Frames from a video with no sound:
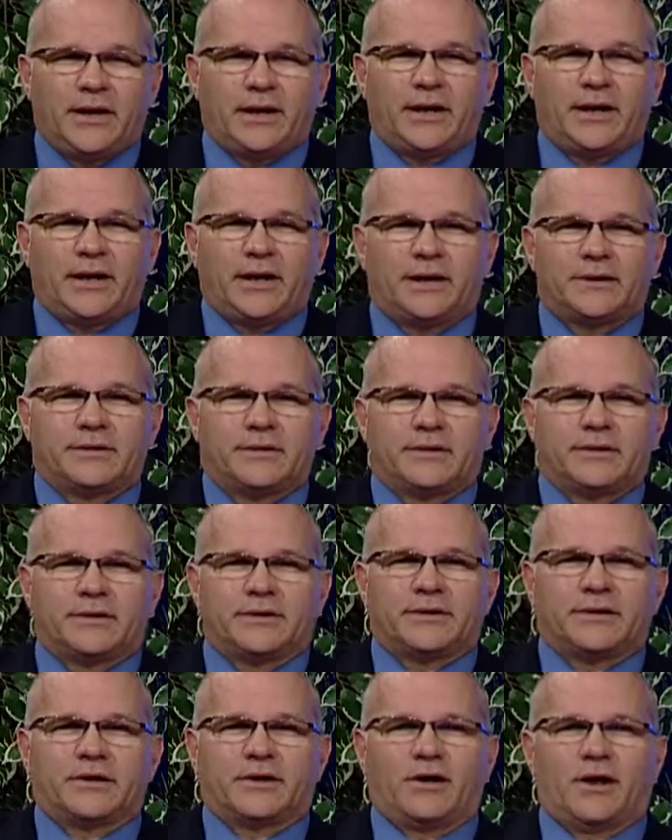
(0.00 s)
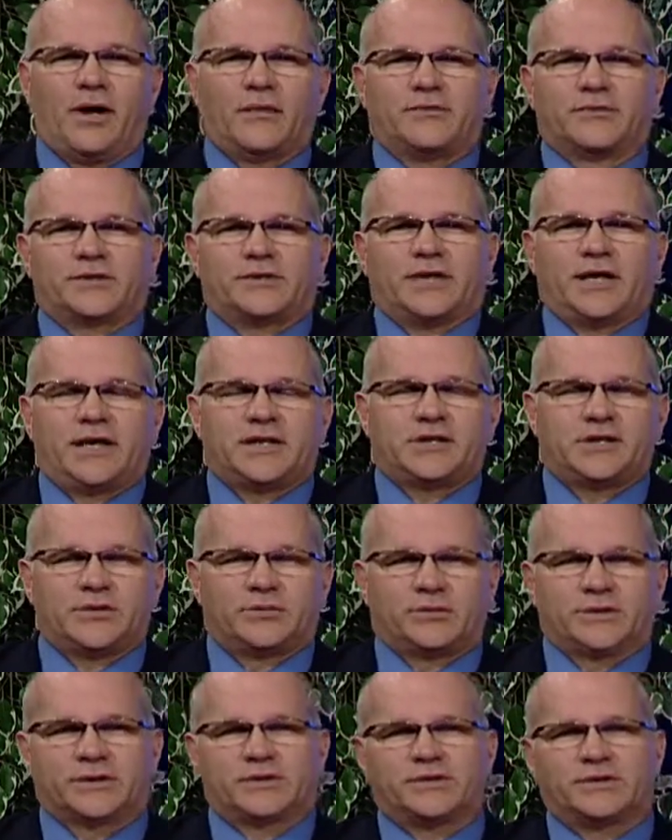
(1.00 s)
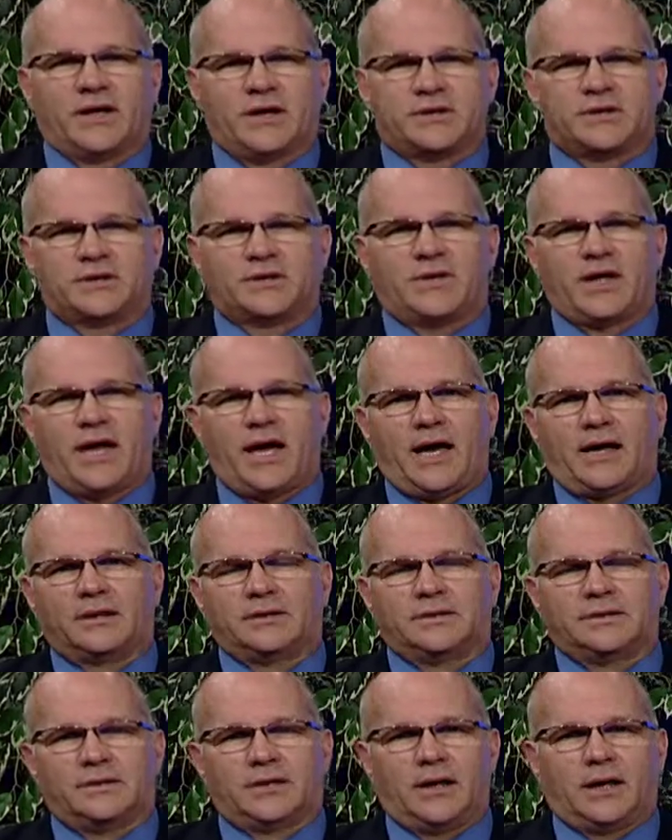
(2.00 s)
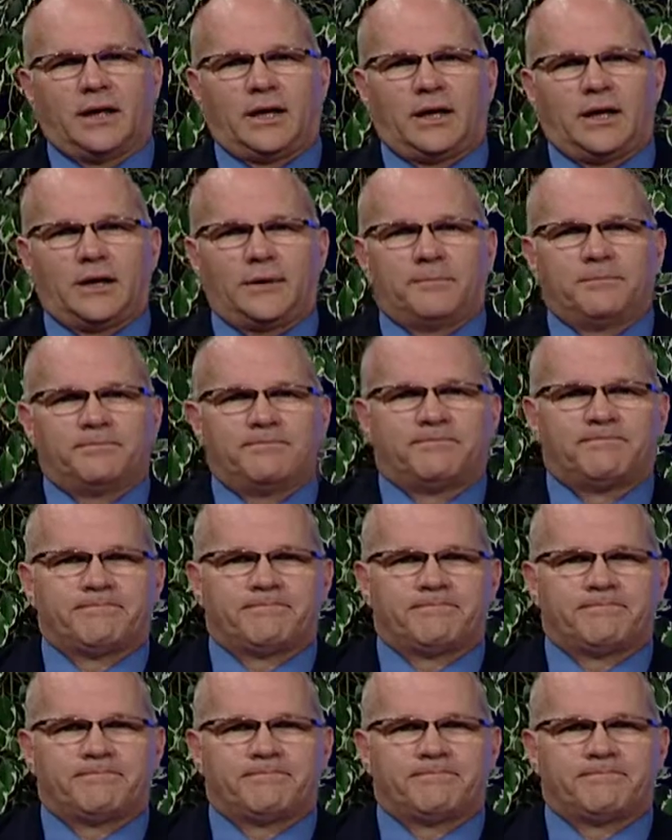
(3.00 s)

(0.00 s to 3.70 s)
And the conversation was such that I